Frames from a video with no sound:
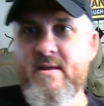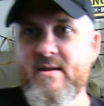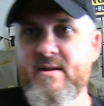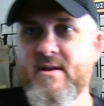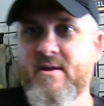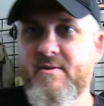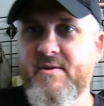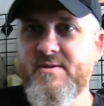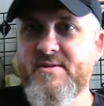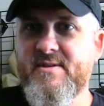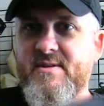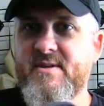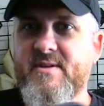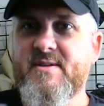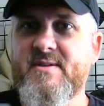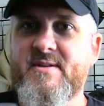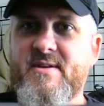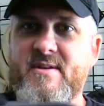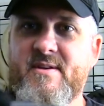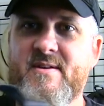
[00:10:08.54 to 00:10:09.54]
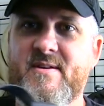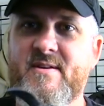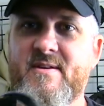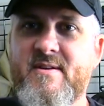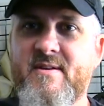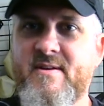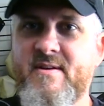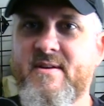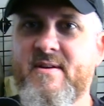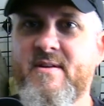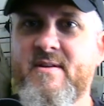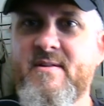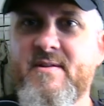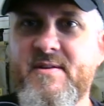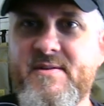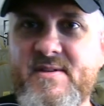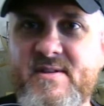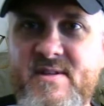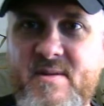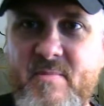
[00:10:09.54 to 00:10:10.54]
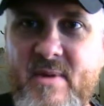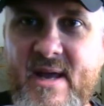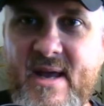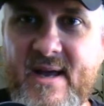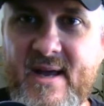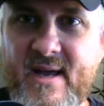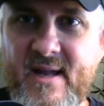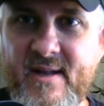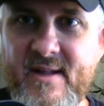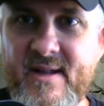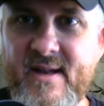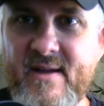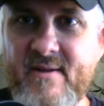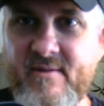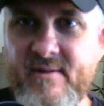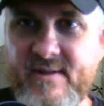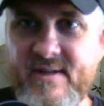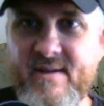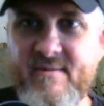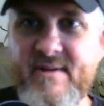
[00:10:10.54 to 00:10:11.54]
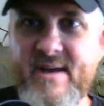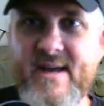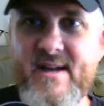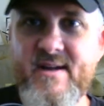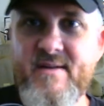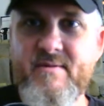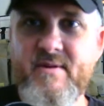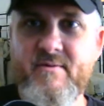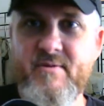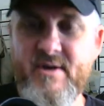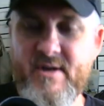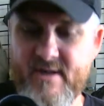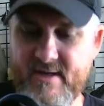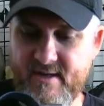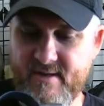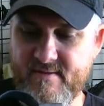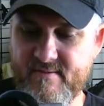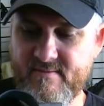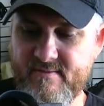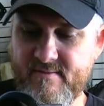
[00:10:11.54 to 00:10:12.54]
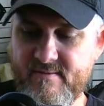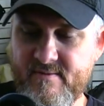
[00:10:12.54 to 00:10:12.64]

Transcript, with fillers: You know, this is this is the bag I live out of every day.